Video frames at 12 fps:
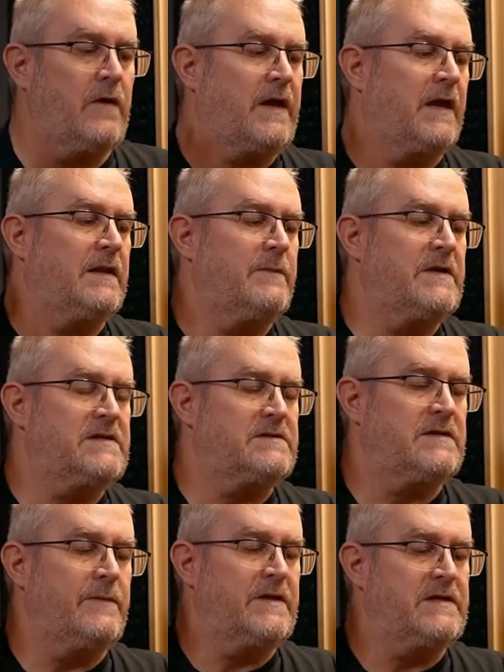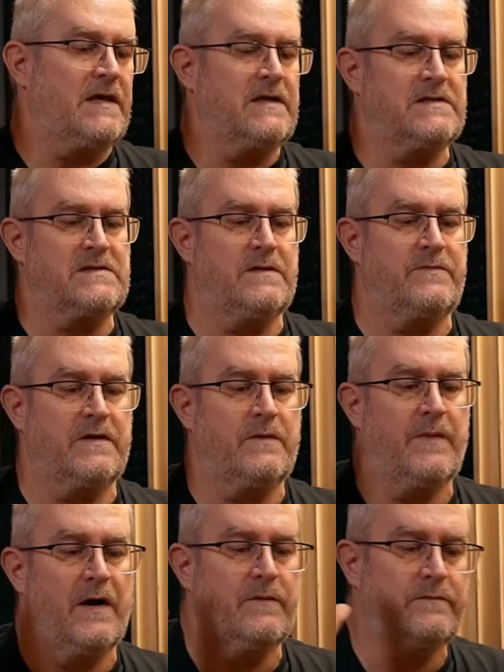okay, let me tell you something
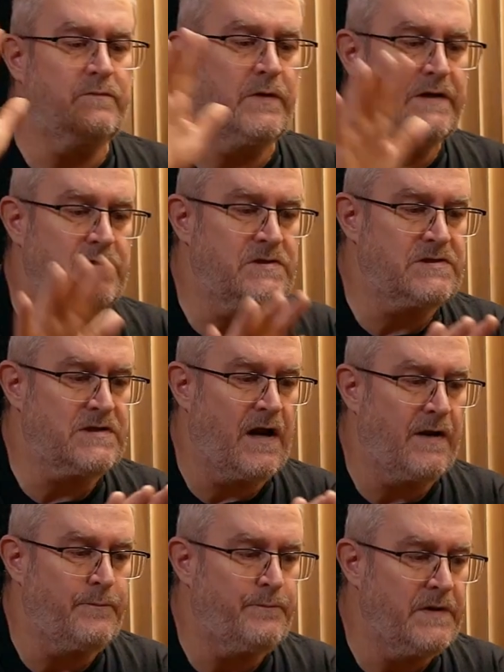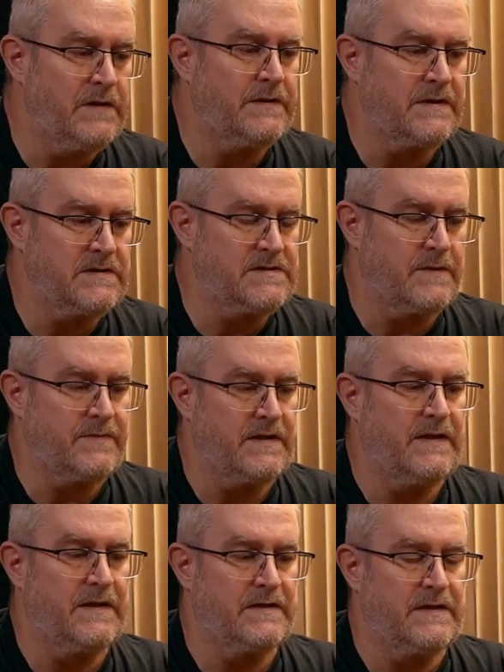about when you start building something
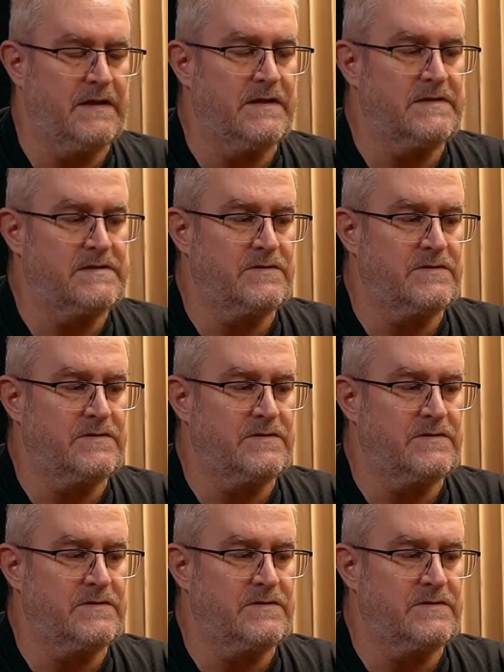like this,